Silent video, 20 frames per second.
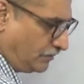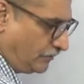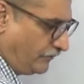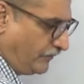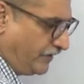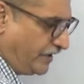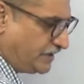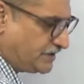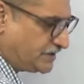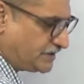
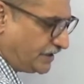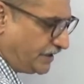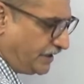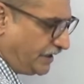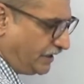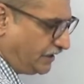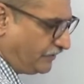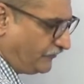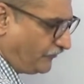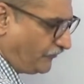which
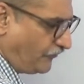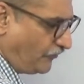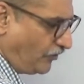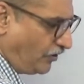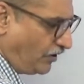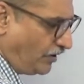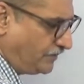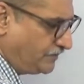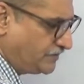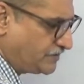it
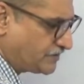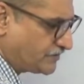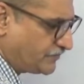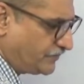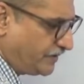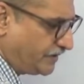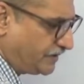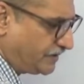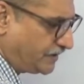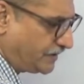forms with